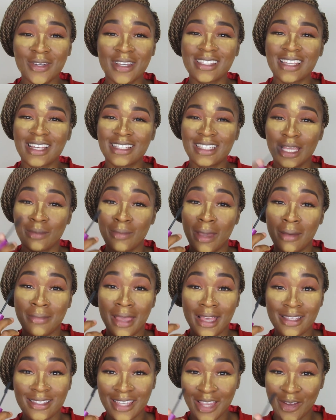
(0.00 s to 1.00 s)
is I take my
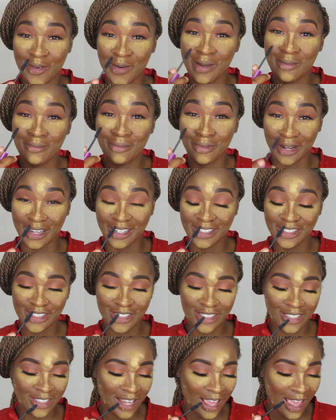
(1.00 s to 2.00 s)
mascara
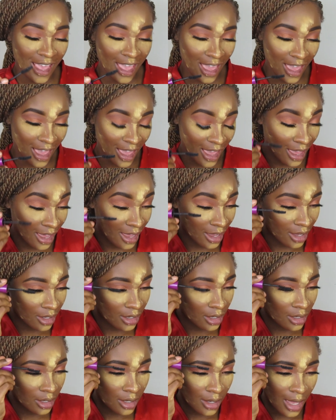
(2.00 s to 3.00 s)
brush
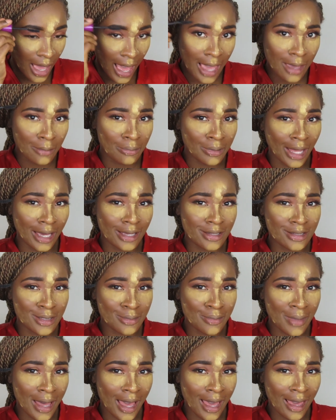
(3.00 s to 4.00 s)
and I apply it
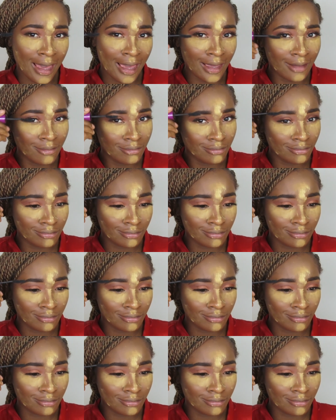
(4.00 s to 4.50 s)
to my